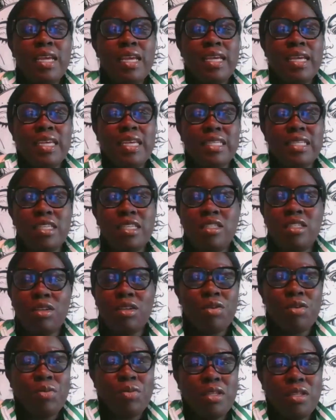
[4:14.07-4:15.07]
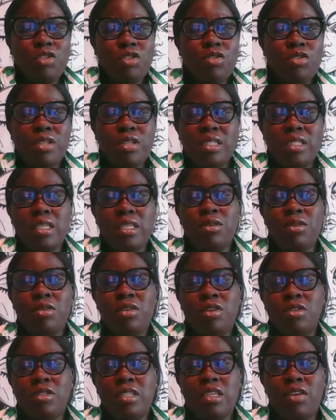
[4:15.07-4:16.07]
is this the career that you could see
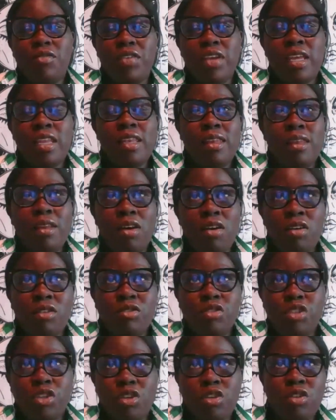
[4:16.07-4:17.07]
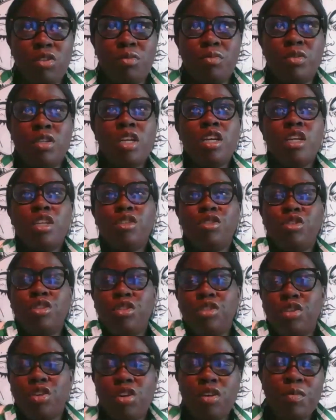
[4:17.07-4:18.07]
yourself in long term?
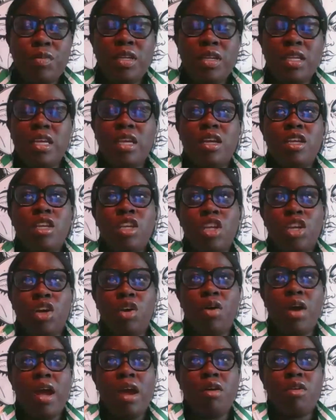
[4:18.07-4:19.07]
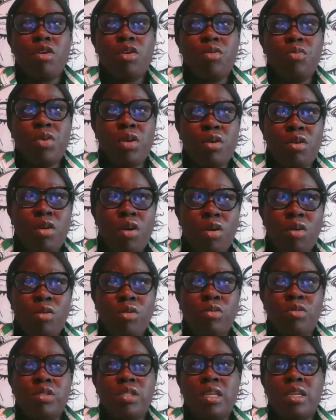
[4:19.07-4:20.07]
Determining, our career
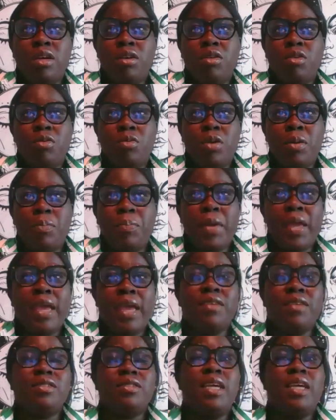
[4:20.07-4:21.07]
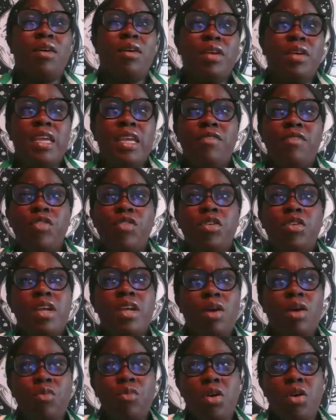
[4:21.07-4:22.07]
goals and our career paths. Now, if you're
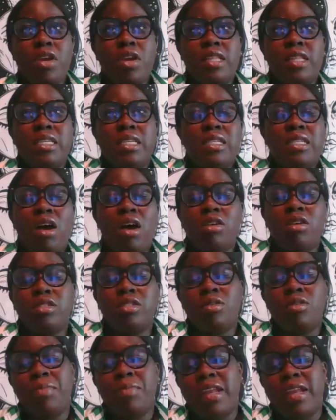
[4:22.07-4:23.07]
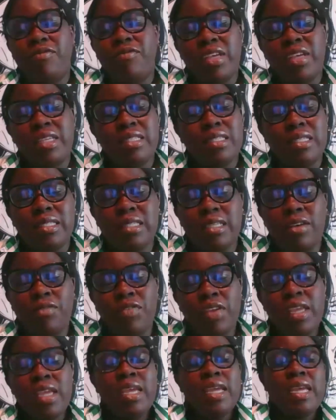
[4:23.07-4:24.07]
not working, this also manifests itself
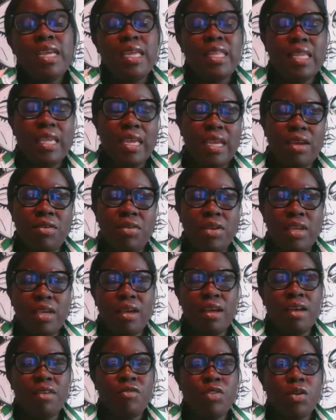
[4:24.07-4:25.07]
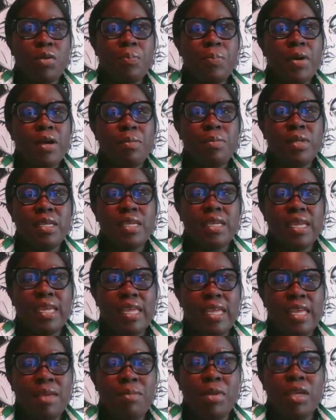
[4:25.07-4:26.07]
in the area of your public
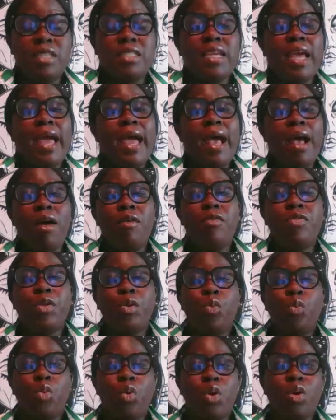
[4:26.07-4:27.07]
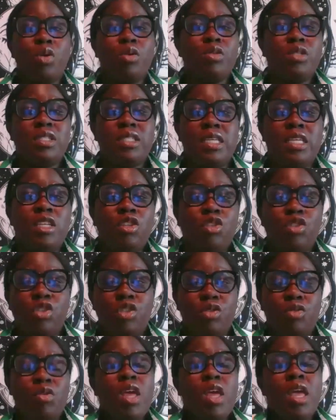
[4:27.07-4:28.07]
image, how the world sees you.
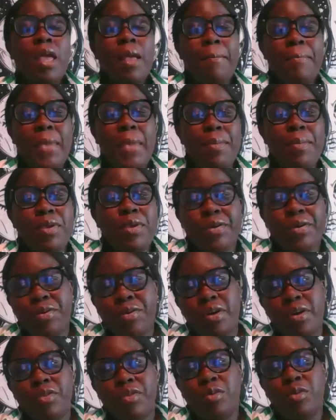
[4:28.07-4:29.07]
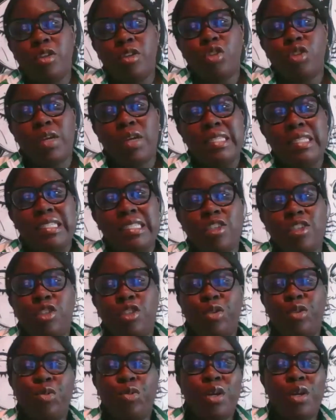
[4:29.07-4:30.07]
Maybe you're going through a
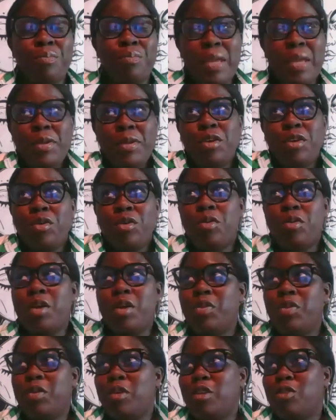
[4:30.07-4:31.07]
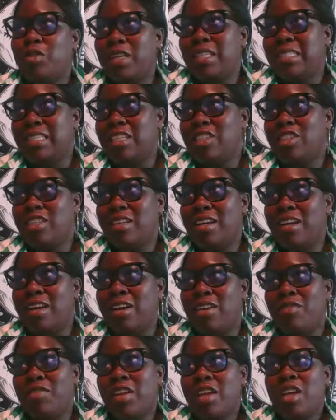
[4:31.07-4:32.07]
transition maybe you're going through a transition
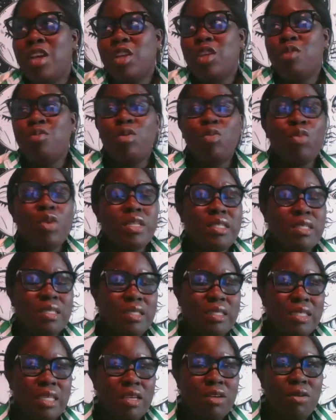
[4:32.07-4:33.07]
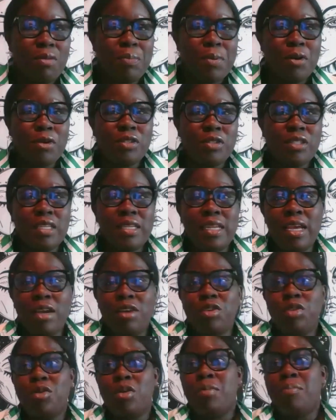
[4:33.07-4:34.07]
of you were once a single person, now
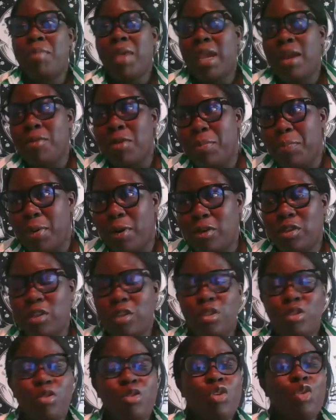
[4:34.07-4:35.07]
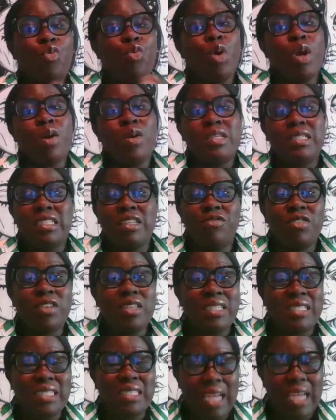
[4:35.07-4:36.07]
you're a married person, so you wear a different
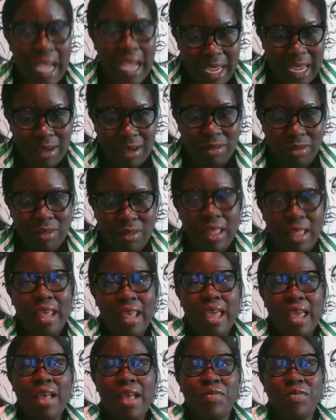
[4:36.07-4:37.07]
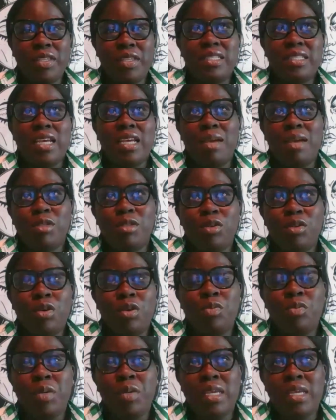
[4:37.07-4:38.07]
title at this time. So
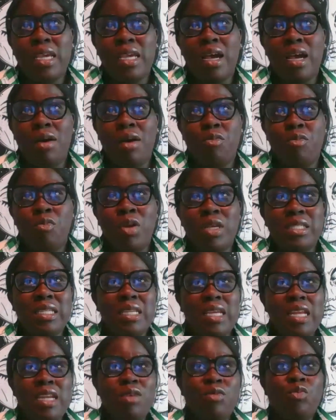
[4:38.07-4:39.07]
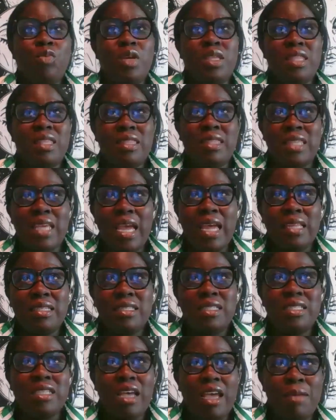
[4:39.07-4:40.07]
it'll be resonating with
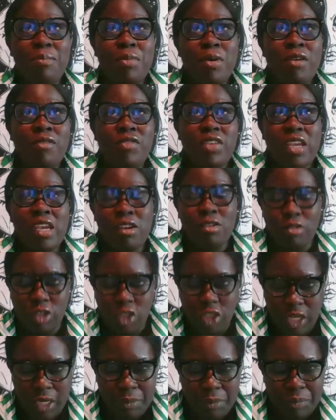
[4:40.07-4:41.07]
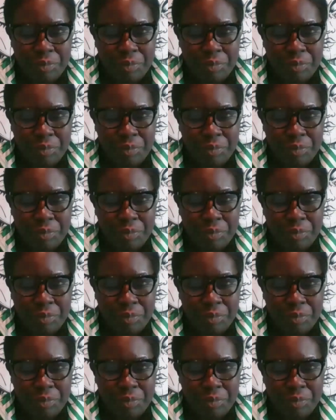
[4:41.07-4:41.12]
that type of energy.